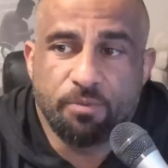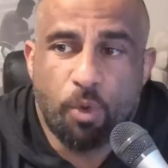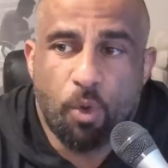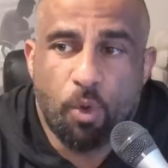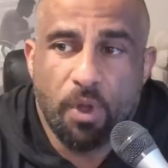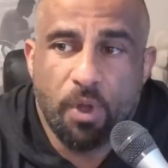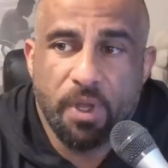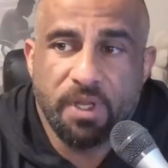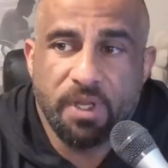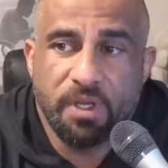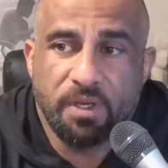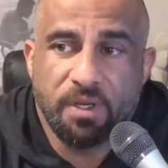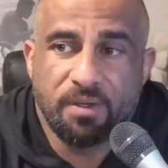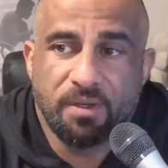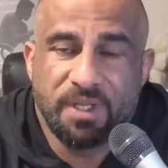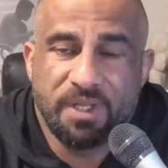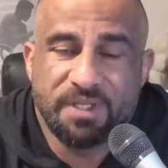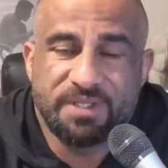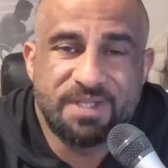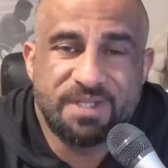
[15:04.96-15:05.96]
point,
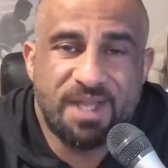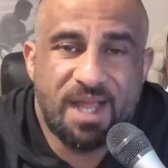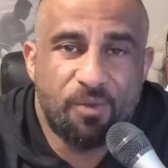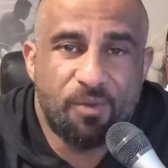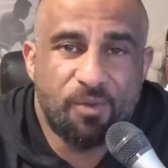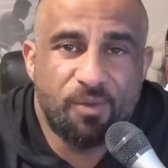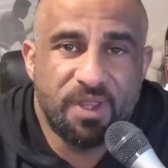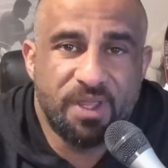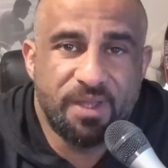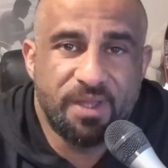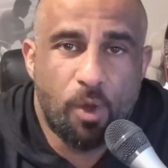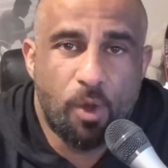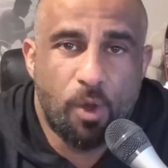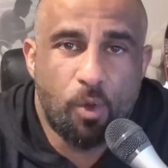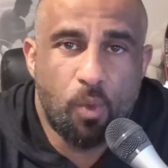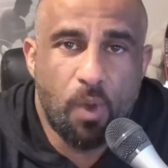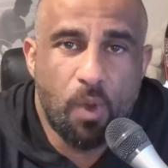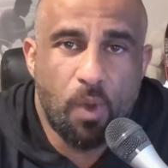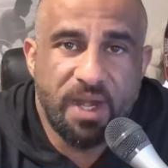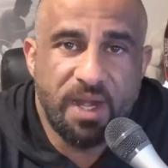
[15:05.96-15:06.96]
it's not really
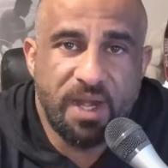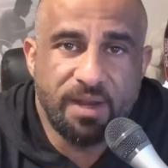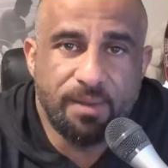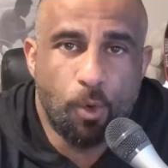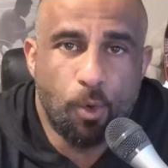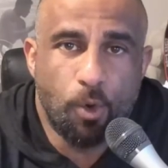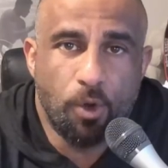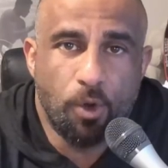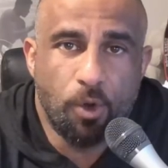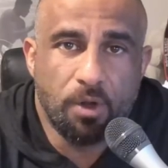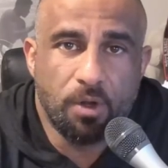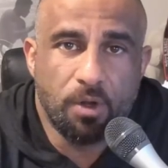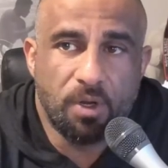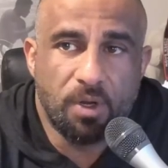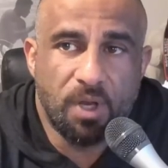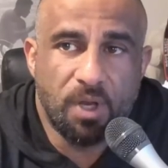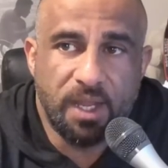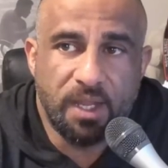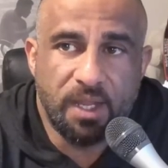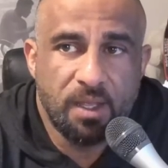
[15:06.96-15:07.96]
about weight anymore.
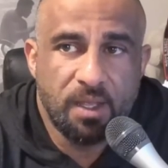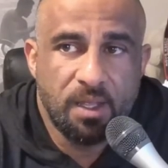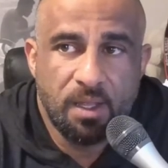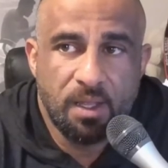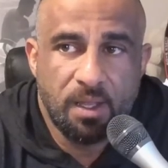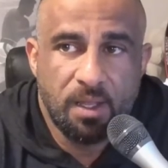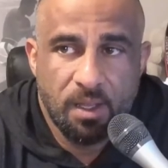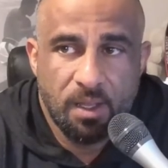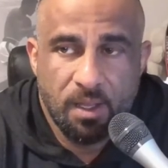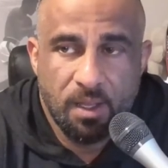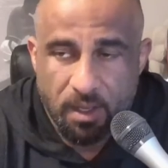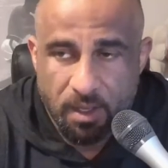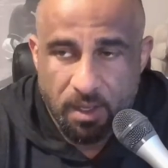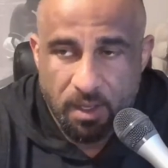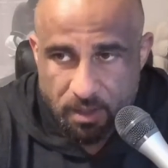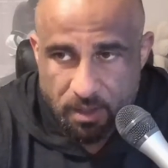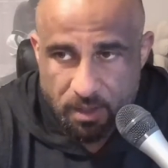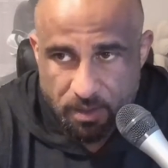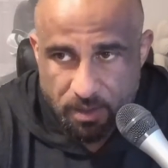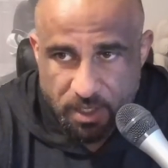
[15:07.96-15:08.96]
Like,
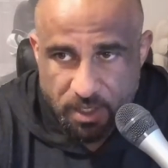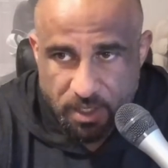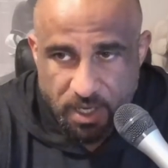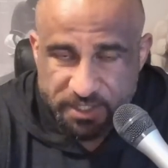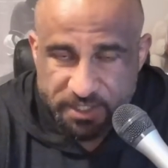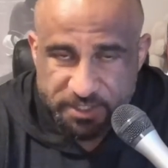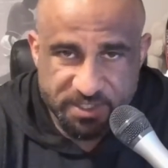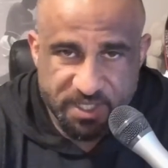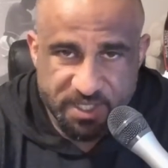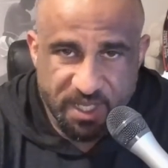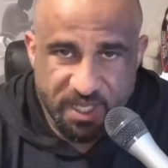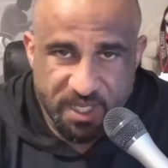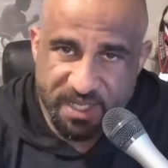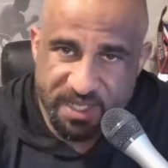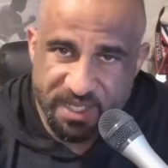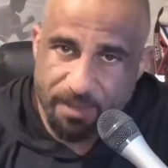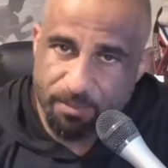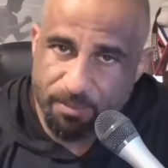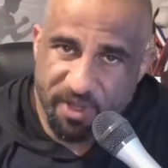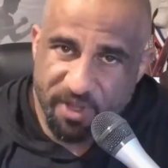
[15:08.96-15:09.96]
you're not just going to
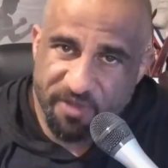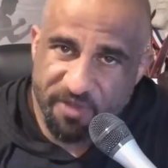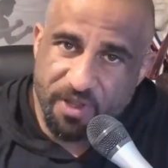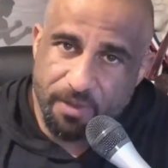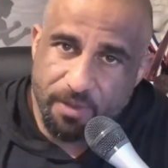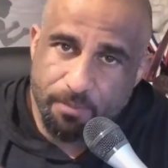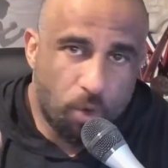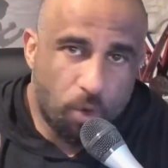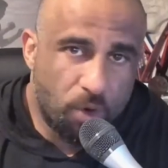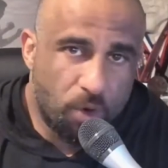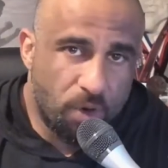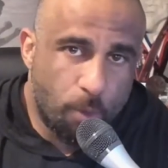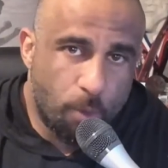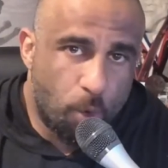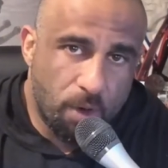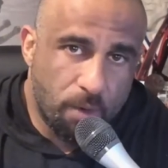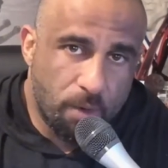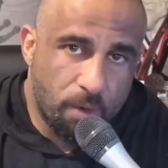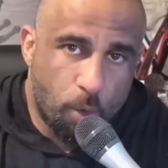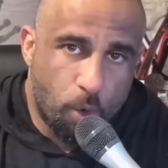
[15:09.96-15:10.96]
keep lifting more and
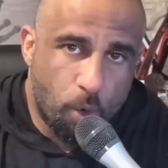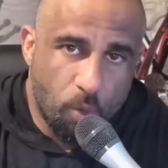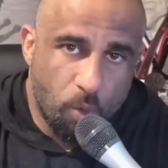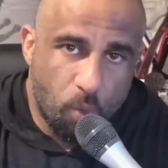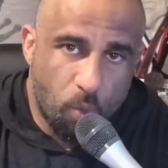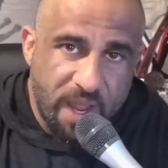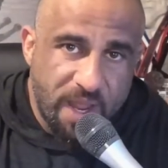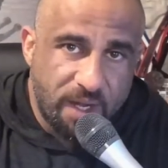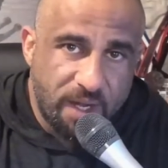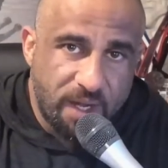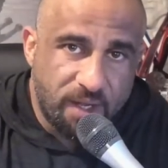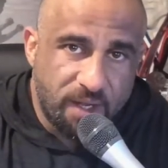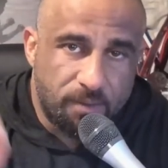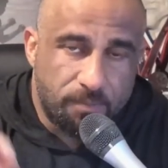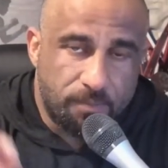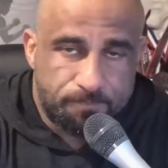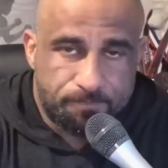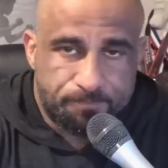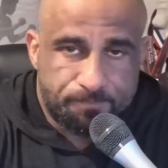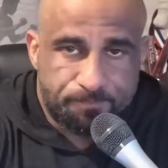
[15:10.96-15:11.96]
more and more weight
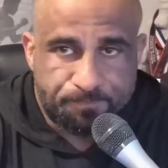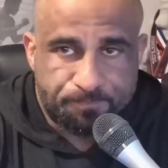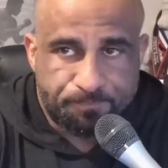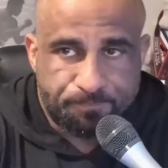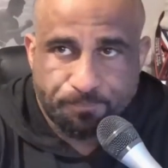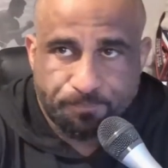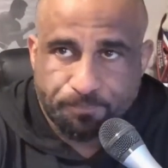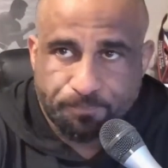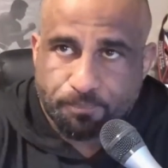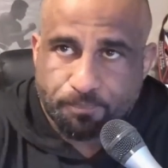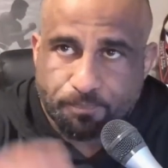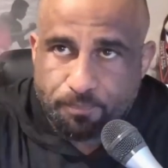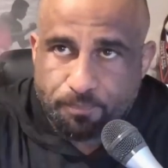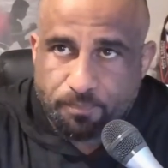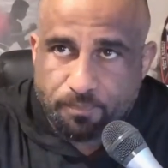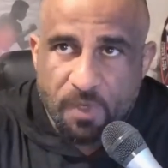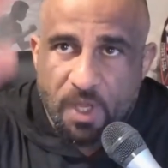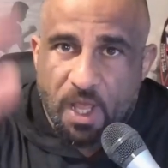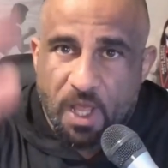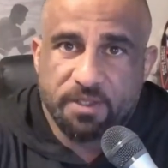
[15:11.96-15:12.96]

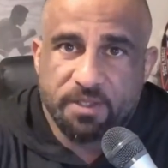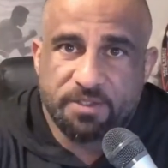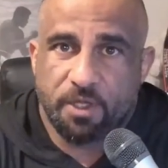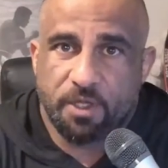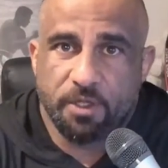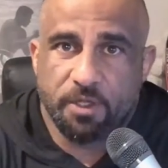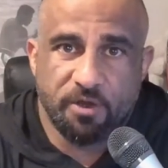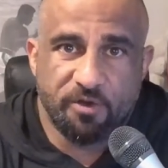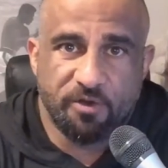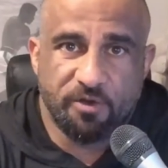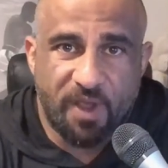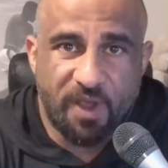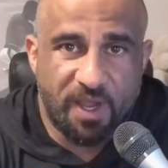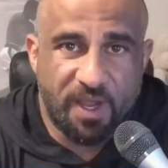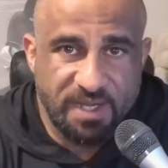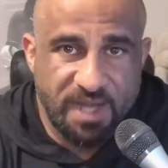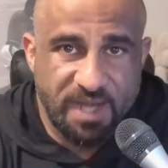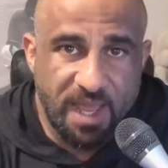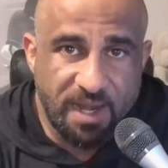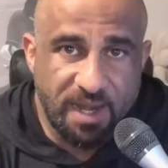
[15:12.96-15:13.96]
until you're
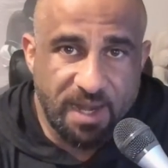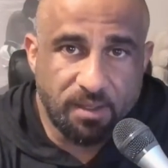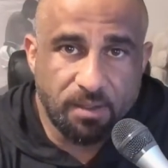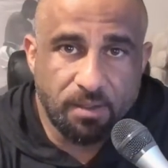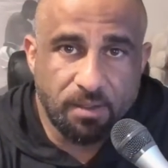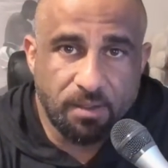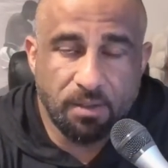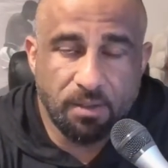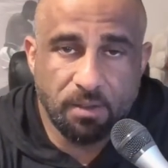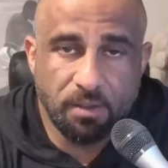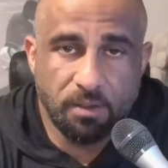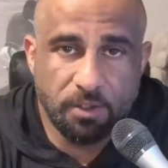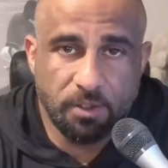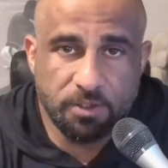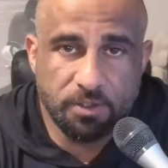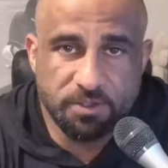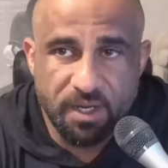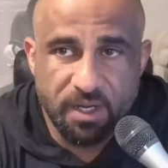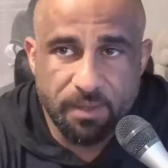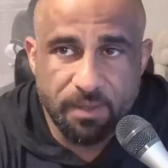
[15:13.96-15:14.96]
fucking dead.
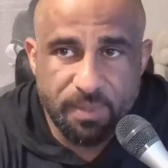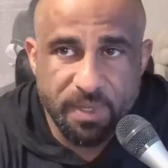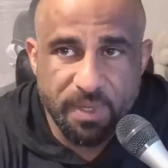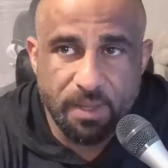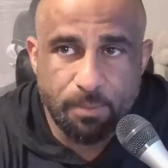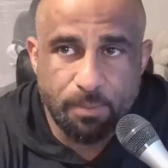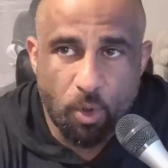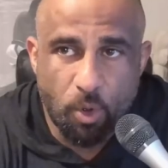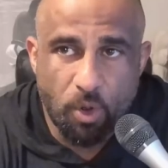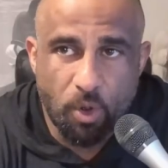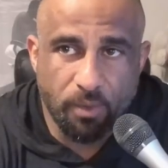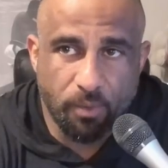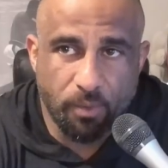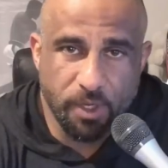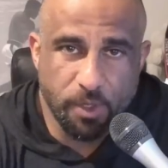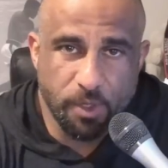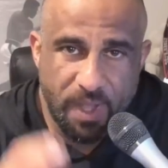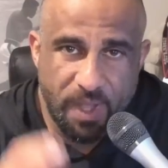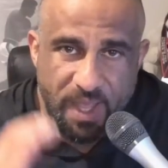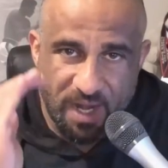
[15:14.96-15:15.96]
There's going to be a point where
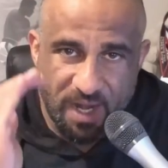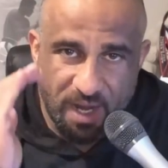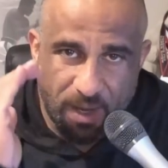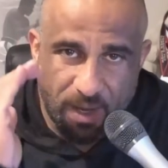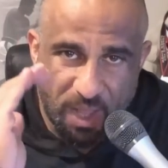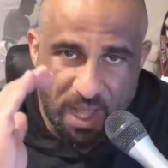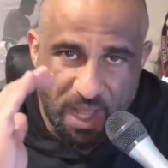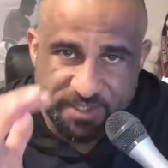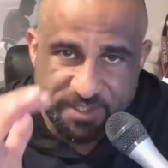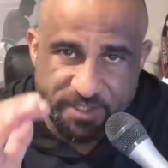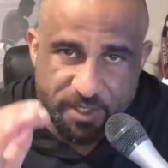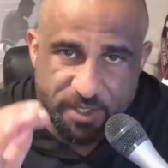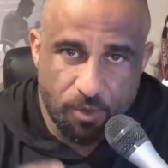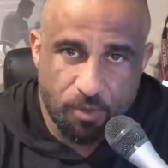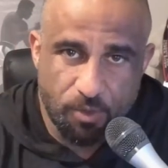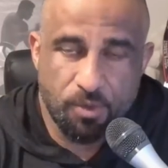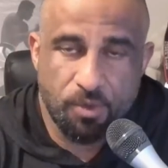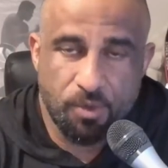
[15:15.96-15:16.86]
you hit a plateau.